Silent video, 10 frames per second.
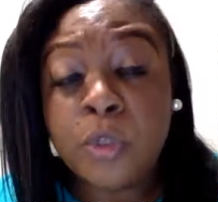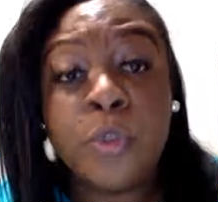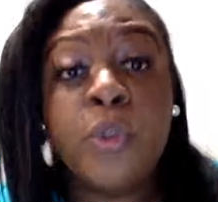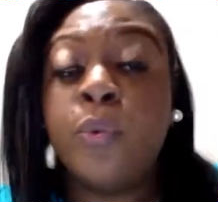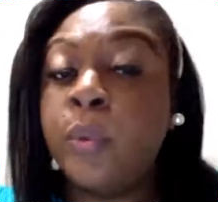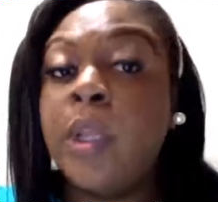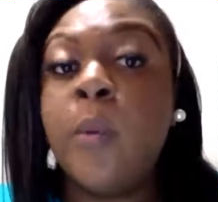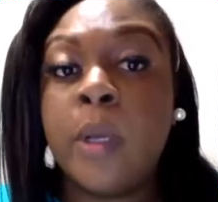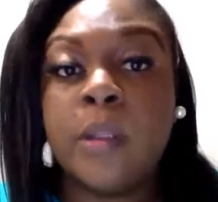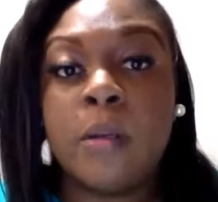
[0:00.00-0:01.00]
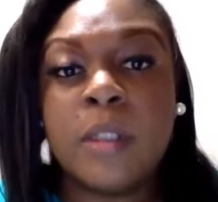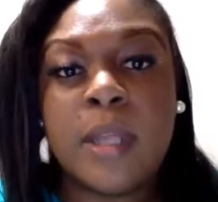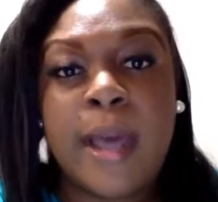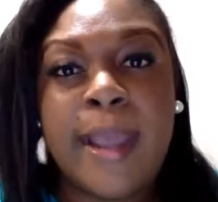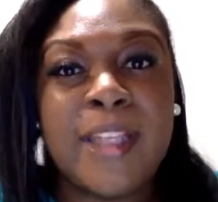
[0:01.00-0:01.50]
Do you really want those
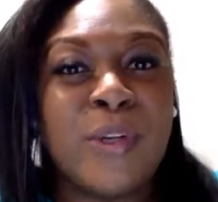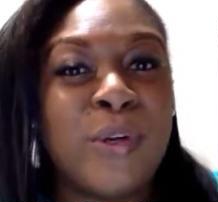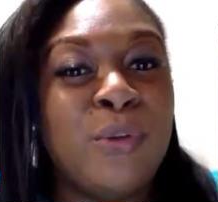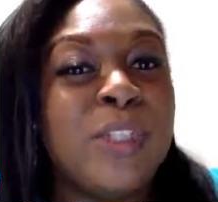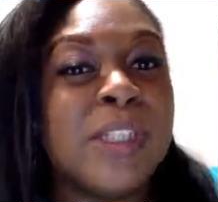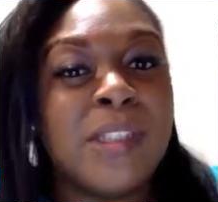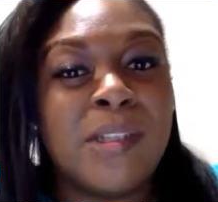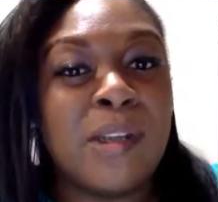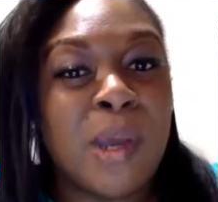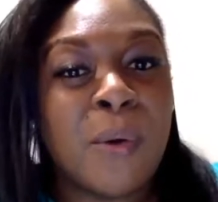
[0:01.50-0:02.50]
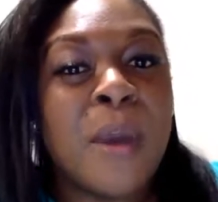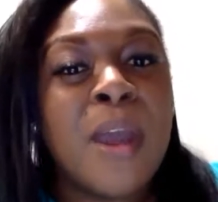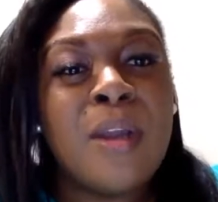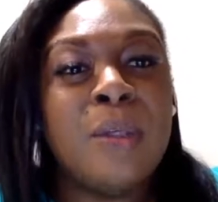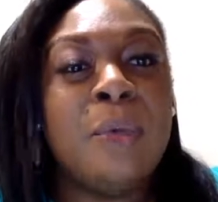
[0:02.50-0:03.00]
clients, or you just,
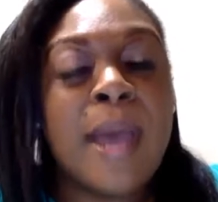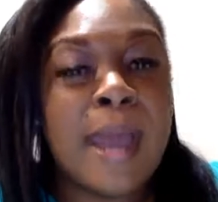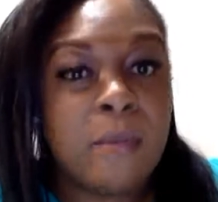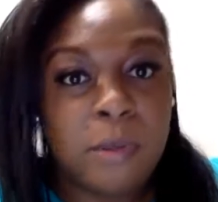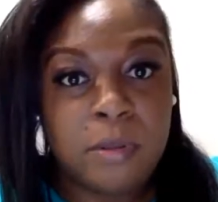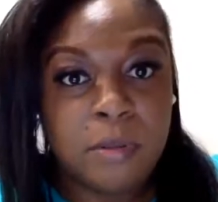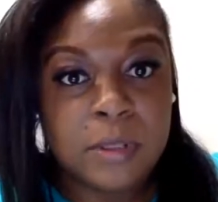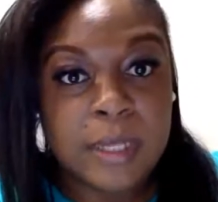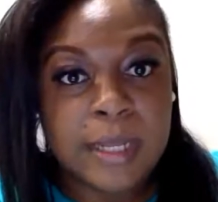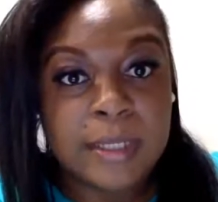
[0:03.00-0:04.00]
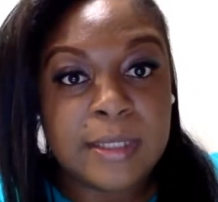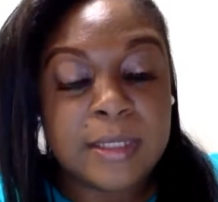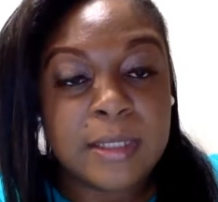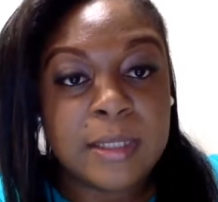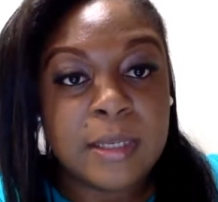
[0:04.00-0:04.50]
you kind of want those
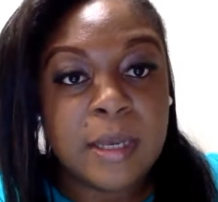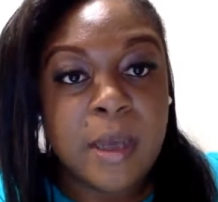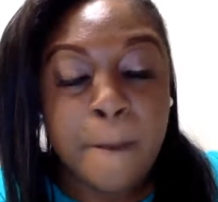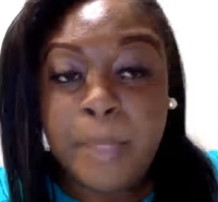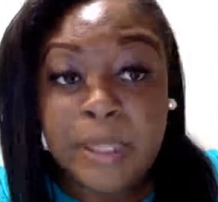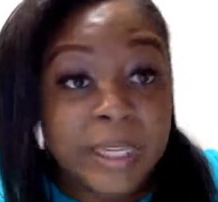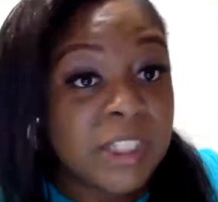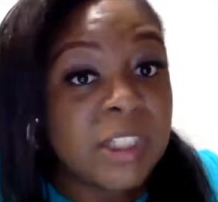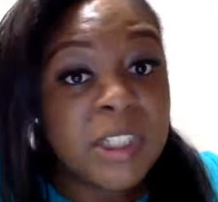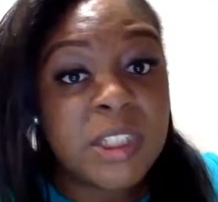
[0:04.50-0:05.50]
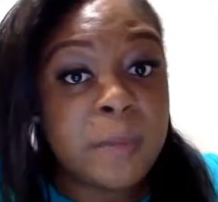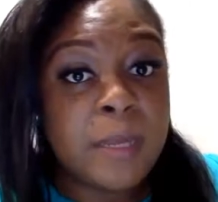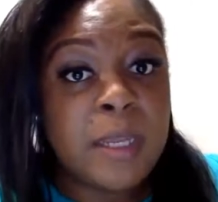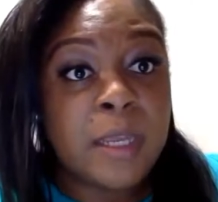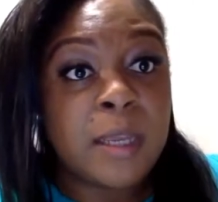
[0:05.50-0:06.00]
clients? But let's just
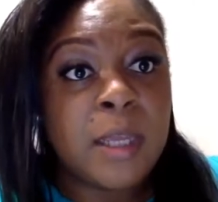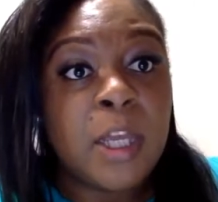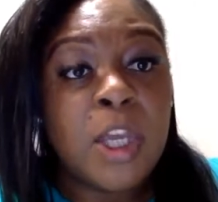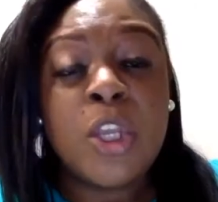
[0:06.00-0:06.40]
speak it.